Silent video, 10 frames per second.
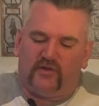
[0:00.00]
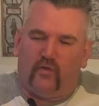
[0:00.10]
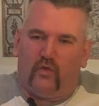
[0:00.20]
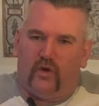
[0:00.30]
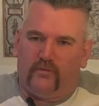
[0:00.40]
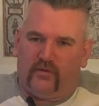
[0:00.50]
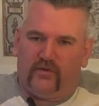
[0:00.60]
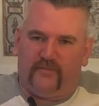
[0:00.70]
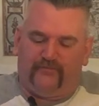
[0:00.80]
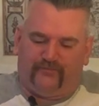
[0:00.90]
a
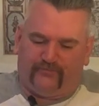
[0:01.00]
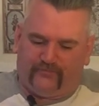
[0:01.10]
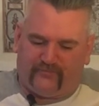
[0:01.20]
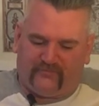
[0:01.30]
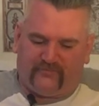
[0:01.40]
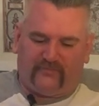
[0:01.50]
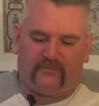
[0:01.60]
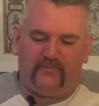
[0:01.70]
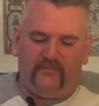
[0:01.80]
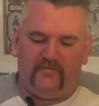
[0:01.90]
warmth
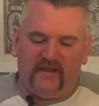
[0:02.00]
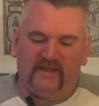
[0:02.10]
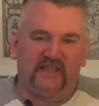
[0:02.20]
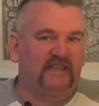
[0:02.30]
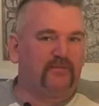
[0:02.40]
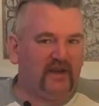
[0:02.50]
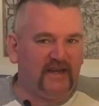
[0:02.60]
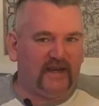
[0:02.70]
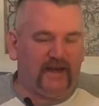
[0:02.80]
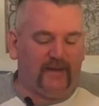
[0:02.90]

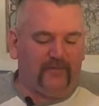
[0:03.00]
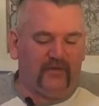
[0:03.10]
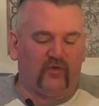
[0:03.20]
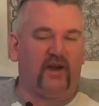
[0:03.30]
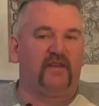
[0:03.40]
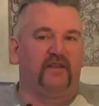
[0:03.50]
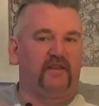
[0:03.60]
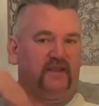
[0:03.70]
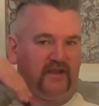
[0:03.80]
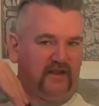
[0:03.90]
spreading rather
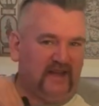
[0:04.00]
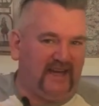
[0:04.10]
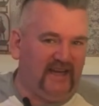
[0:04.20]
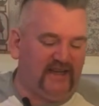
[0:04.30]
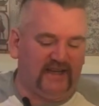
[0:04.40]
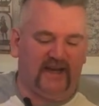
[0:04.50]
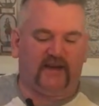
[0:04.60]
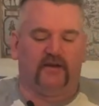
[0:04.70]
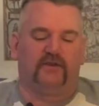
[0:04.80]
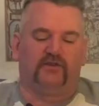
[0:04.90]
than the heat
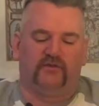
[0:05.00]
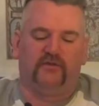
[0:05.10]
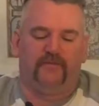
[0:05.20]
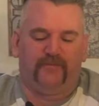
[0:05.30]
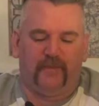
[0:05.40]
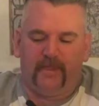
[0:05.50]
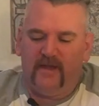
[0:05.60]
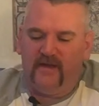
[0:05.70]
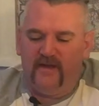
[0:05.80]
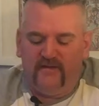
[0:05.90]
dagger. So
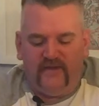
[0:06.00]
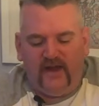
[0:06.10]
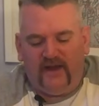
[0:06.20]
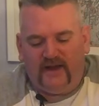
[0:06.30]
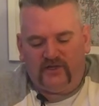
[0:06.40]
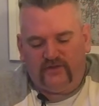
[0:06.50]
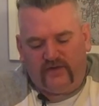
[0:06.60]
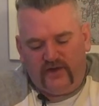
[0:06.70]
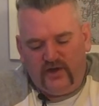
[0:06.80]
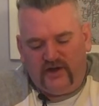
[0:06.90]
very nice. So
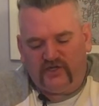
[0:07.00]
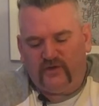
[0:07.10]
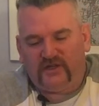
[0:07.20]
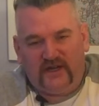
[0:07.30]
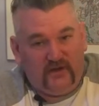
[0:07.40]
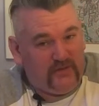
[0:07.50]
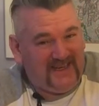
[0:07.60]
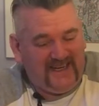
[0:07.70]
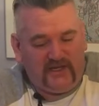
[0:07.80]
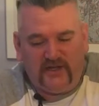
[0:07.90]
for a youngish whiskey, a
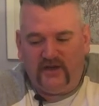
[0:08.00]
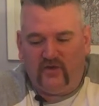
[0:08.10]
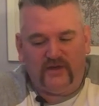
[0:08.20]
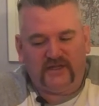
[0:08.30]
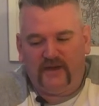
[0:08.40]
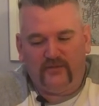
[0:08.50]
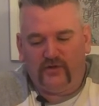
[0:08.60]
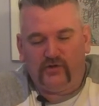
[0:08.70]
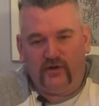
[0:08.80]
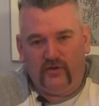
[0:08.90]
potentially young whiskey, I'm
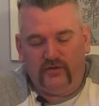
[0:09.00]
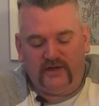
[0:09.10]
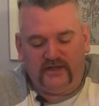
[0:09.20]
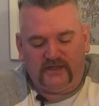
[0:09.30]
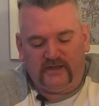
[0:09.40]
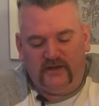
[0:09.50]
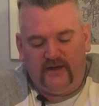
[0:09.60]
not sure how old it is.